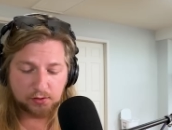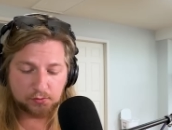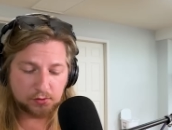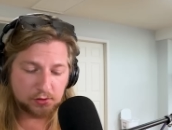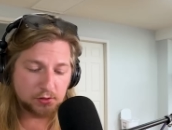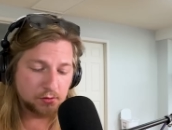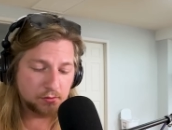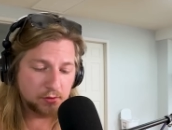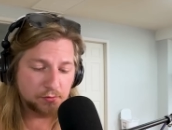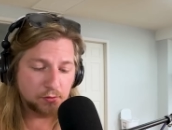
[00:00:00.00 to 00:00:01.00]
One, two,
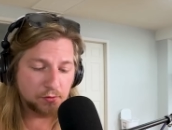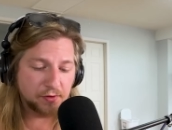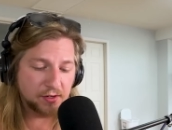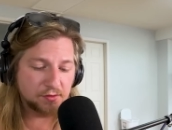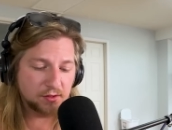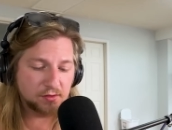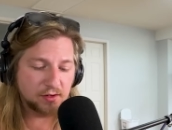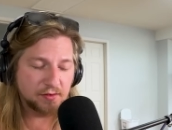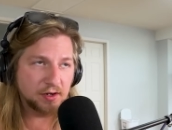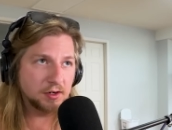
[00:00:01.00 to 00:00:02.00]
three, four, five, six,
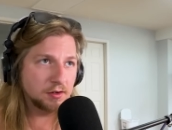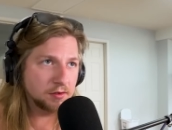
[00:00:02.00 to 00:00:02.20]
seven, eight.